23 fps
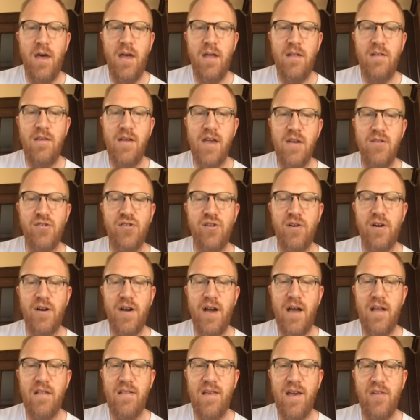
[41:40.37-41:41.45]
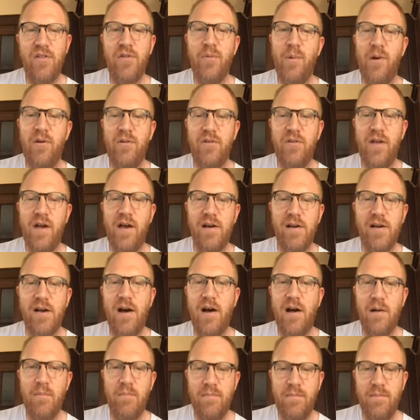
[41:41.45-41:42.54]

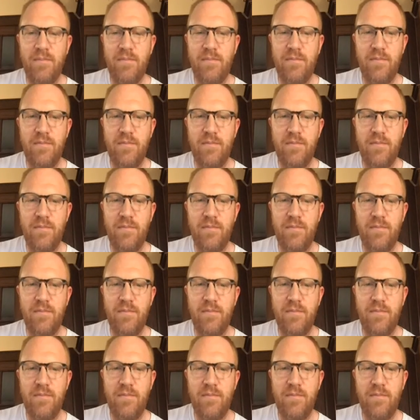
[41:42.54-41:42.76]
Teacher.desmos.com